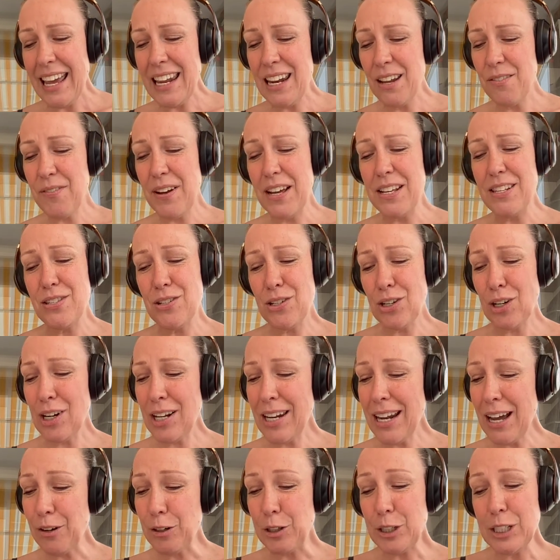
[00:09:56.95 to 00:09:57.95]
and if I
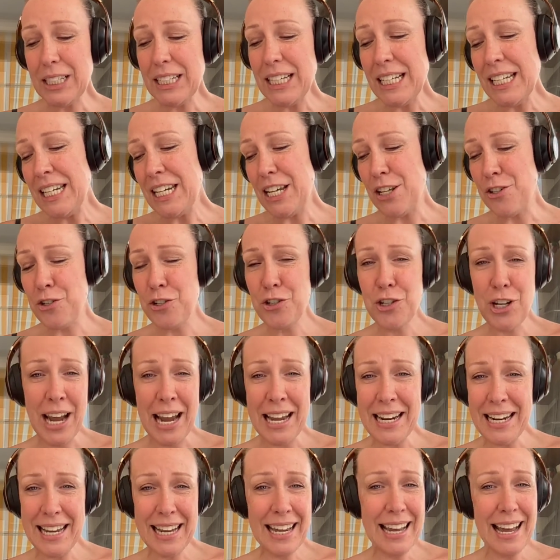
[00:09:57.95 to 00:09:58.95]
started out clean and
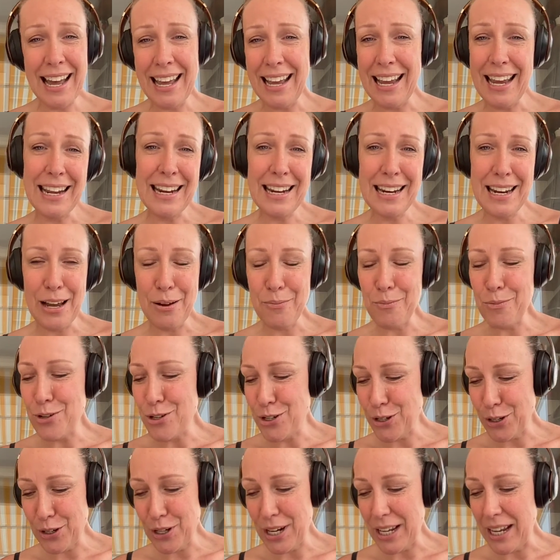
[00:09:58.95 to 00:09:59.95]
shiny, I ended up
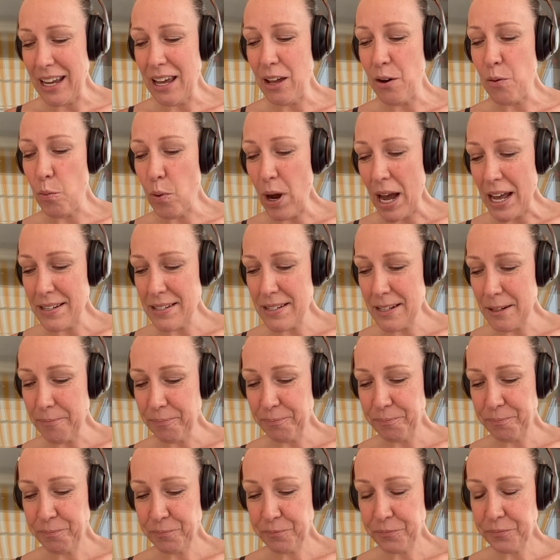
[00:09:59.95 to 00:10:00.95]
dirty and wet.
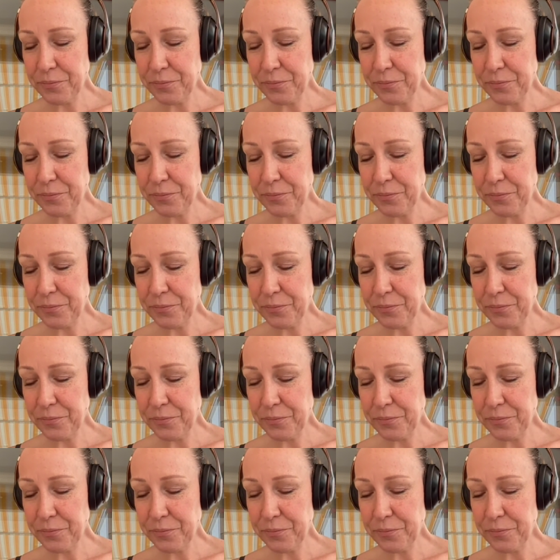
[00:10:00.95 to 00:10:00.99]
